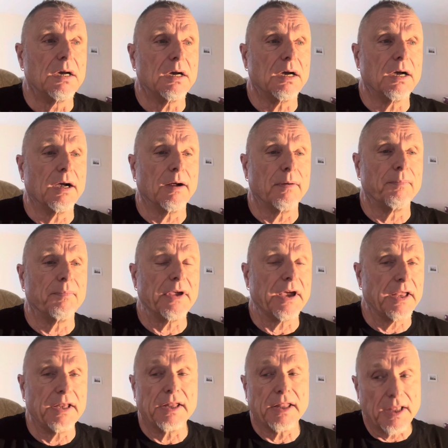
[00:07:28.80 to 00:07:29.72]

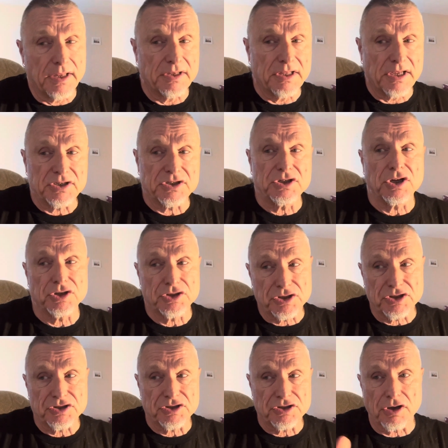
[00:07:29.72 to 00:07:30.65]
And that's not
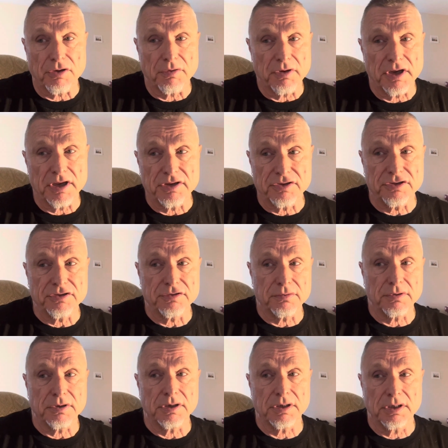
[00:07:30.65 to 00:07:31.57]
just going
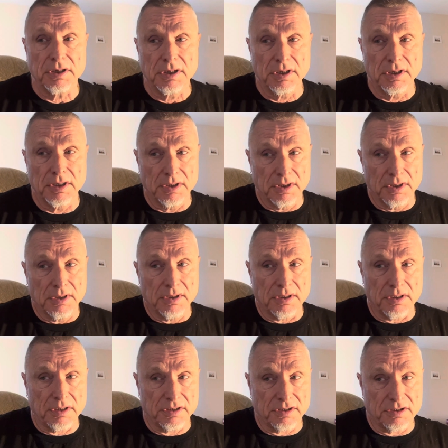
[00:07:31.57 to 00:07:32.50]
into a
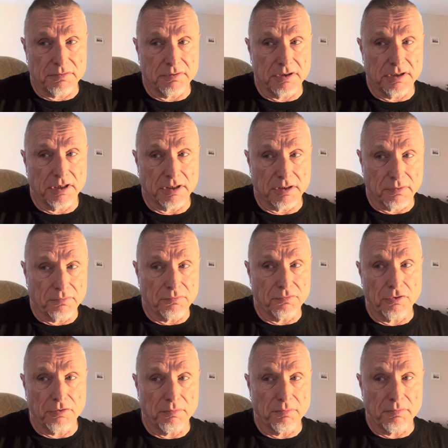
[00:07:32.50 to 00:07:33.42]
little
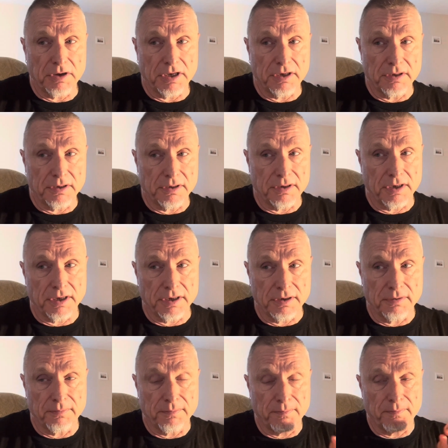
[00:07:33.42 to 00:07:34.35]
room and
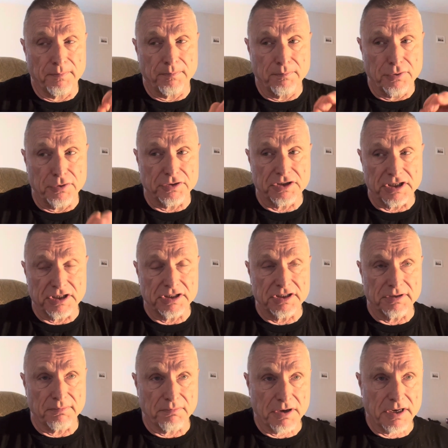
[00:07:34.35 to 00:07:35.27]
pushing
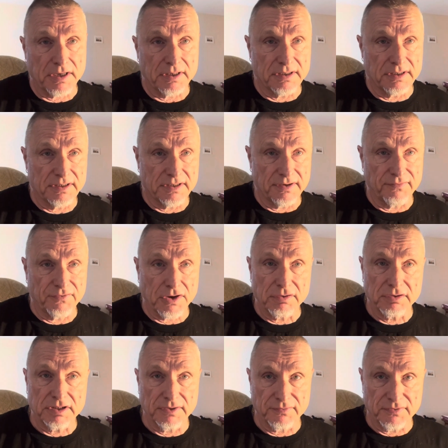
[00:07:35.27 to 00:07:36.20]
some buttons and
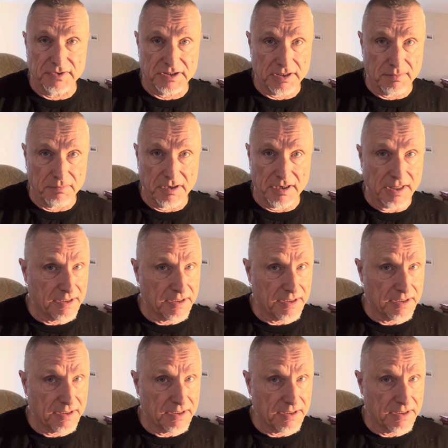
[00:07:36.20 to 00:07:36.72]
voting for somebody.